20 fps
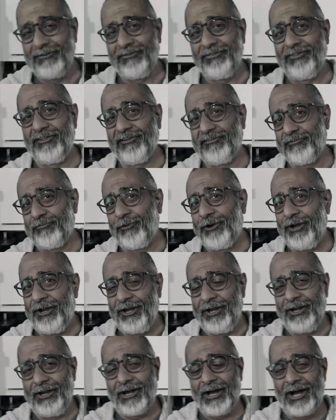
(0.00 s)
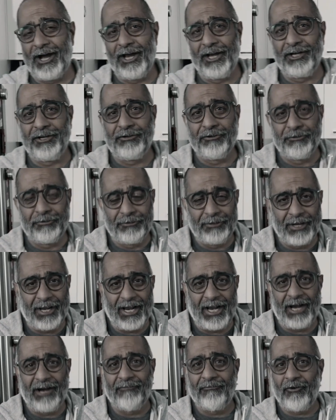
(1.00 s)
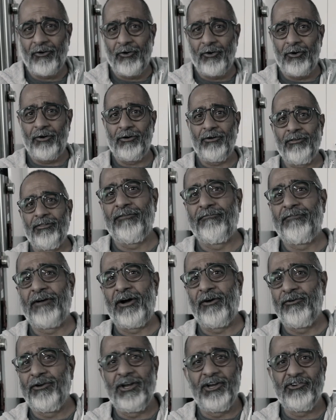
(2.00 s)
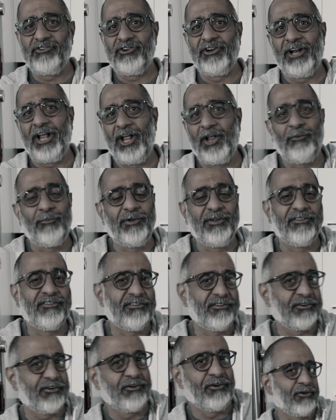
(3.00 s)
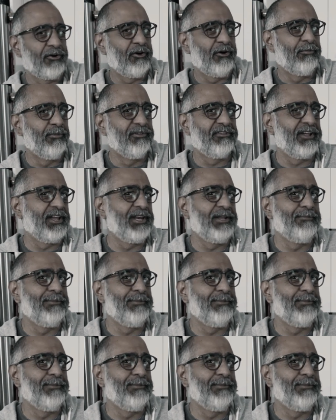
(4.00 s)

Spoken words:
This way I could have all the foundational elements to cook almost any